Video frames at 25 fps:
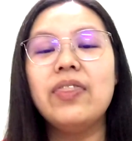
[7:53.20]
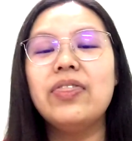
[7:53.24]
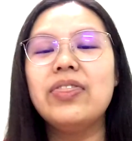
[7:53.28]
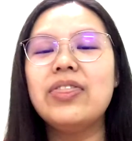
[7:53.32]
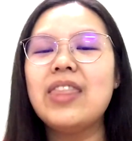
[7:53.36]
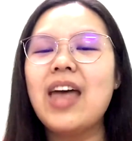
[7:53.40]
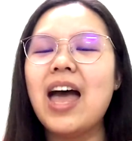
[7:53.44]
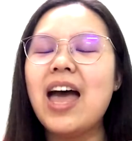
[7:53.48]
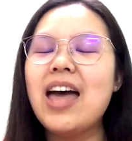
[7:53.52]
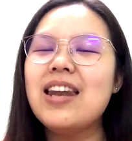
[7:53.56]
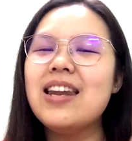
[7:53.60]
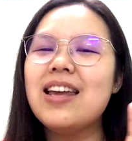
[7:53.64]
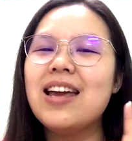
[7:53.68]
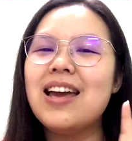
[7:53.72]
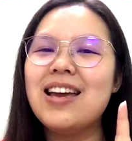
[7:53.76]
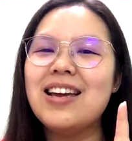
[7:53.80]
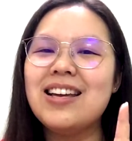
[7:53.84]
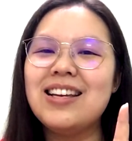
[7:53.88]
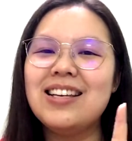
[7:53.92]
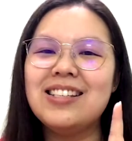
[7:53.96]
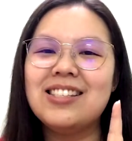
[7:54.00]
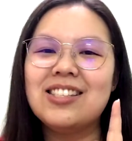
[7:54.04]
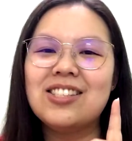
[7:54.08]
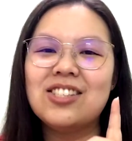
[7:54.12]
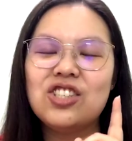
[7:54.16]
That
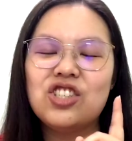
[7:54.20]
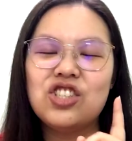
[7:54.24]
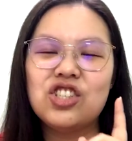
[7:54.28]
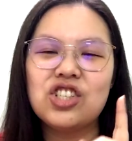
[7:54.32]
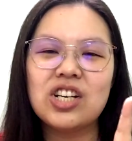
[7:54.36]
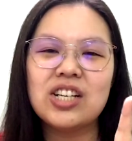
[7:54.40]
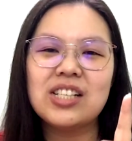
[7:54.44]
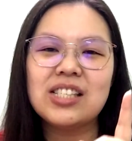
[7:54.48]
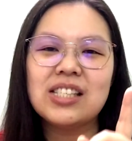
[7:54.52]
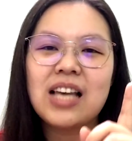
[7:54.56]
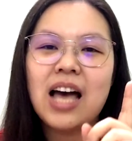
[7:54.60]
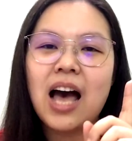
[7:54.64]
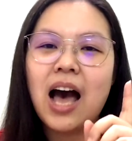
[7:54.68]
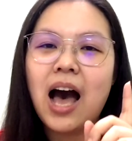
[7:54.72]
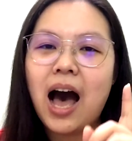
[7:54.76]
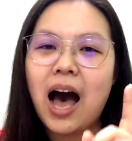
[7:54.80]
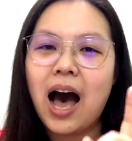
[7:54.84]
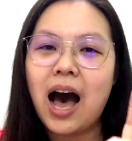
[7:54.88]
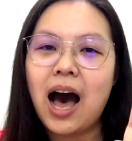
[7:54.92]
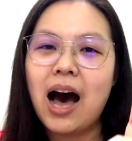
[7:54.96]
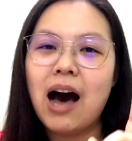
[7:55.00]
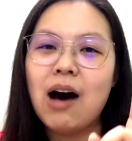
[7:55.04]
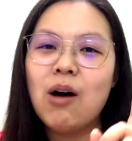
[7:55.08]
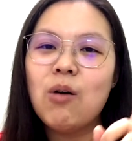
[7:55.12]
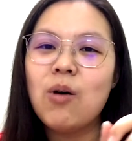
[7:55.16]
is just
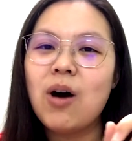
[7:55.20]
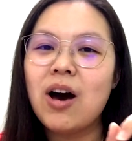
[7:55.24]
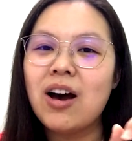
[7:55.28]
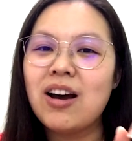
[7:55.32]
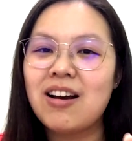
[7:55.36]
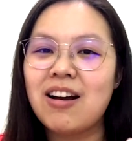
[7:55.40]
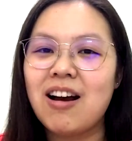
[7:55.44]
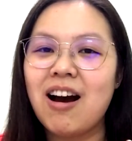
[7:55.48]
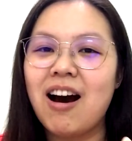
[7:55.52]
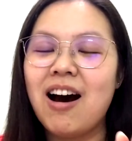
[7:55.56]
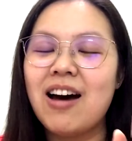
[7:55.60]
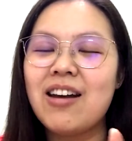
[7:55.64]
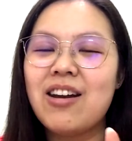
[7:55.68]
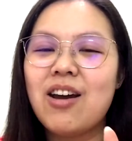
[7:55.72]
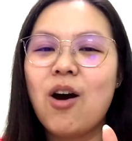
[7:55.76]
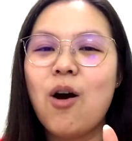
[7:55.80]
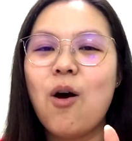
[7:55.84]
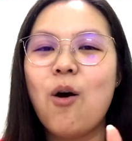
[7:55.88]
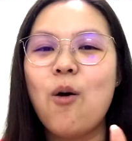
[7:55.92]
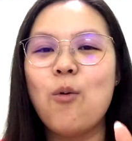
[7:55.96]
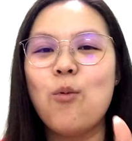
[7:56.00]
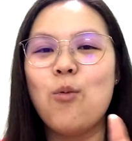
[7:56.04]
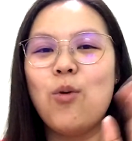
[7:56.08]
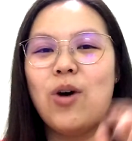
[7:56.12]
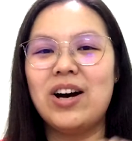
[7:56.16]
how God
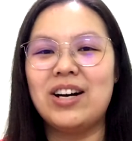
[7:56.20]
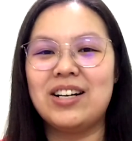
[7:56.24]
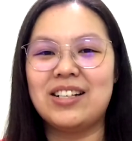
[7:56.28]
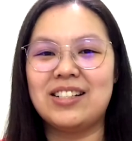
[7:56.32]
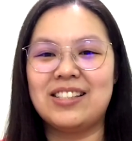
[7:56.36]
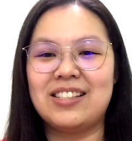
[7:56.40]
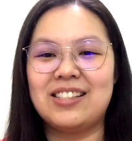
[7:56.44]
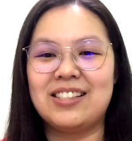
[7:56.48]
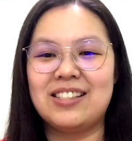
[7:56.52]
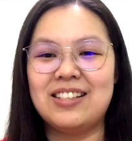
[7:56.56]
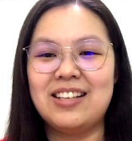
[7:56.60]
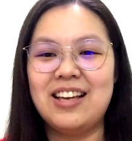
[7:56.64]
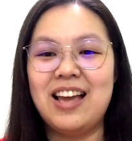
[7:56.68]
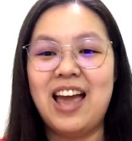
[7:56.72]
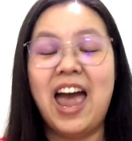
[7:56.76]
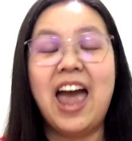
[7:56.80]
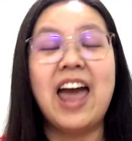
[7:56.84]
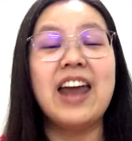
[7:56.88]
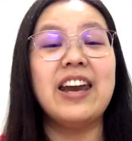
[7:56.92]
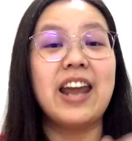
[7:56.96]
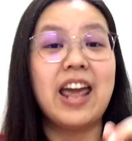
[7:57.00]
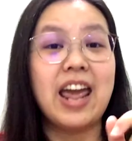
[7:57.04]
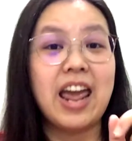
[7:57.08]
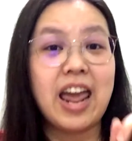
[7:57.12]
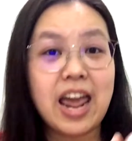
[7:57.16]
works.
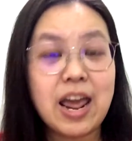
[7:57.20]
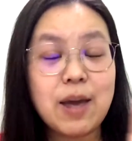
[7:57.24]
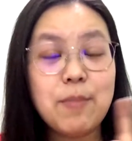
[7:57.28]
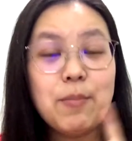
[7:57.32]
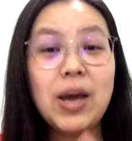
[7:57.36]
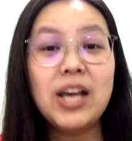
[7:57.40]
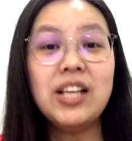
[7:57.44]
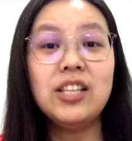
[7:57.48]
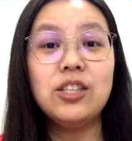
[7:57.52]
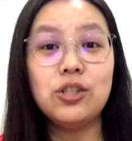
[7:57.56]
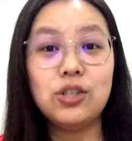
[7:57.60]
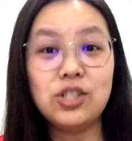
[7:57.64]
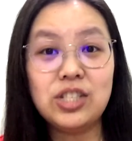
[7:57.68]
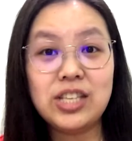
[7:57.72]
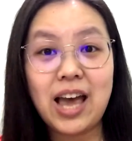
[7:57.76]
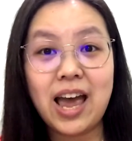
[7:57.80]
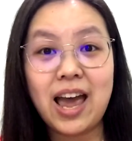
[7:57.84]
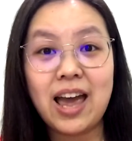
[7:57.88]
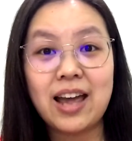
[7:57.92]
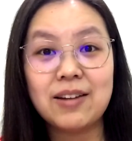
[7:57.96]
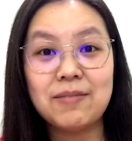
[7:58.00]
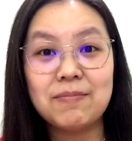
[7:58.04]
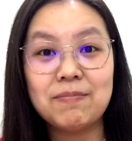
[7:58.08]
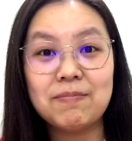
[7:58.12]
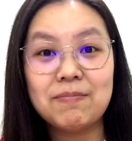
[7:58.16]
And amen to
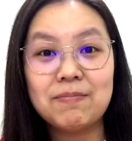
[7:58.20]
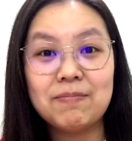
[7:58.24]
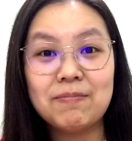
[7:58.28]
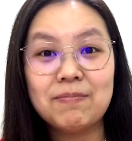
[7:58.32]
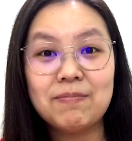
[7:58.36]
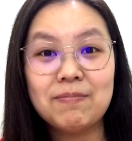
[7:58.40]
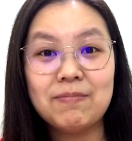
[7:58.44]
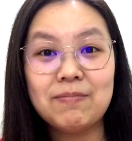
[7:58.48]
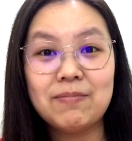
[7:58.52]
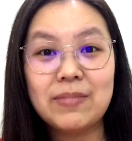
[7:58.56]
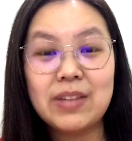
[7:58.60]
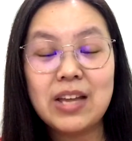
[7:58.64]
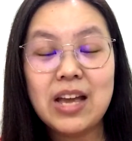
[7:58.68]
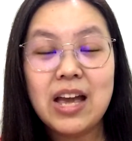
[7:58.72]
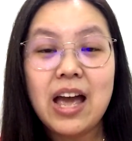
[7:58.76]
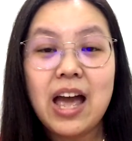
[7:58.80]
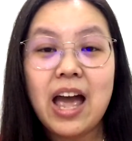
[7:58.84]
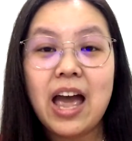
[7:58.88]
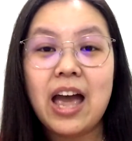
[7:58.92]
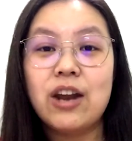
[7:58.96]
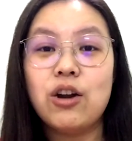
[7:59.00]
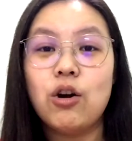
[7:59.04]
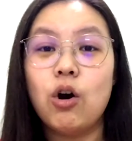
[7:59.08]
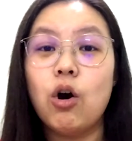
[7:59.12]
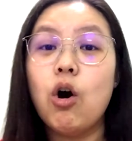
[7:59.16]
that.
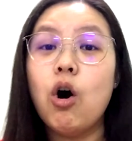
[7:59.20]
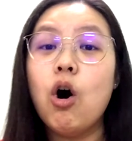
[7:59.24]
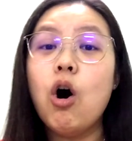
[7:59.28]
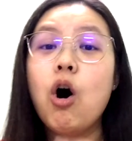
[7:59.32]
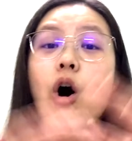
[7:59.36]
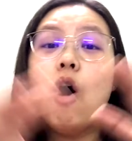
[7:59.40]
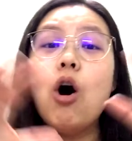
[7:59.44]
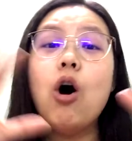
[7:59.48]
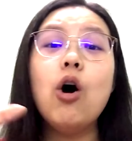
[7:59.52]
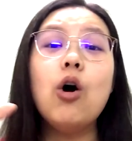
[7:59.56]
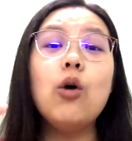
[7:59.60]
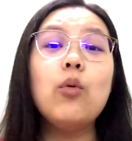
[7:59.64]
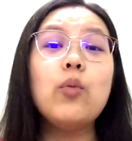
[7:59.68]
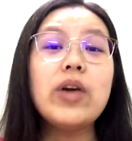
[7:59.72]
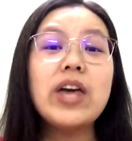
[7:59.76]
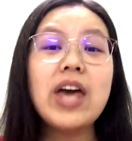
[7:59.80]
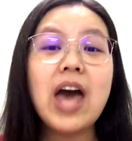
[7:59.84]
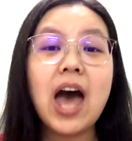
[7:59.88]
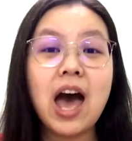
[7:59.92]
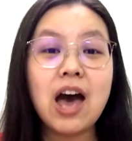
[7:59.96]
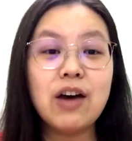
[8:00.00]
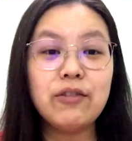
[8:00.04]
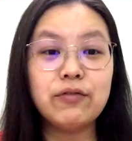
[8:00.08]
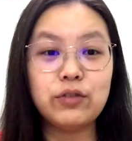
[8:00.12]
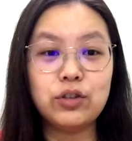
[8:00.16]
And all we
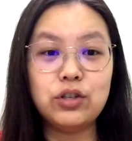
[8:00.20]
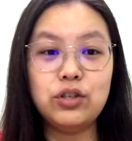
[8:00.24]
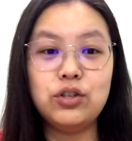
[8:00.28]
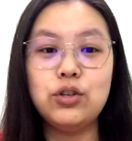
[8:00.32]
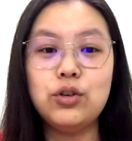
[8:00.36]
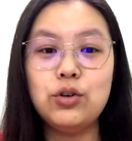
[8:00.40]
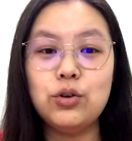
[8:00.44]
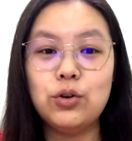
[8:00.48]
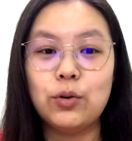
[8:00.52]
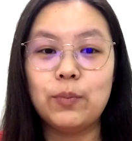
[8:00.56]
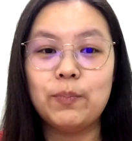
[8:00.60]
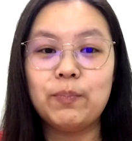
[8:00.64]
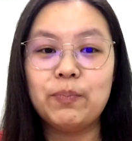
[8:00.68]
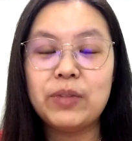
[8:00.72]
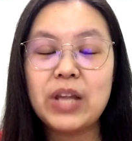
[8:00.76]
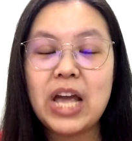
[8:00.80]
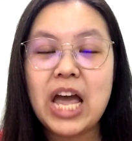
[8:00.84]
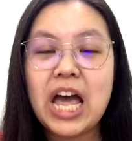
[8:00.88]
have to do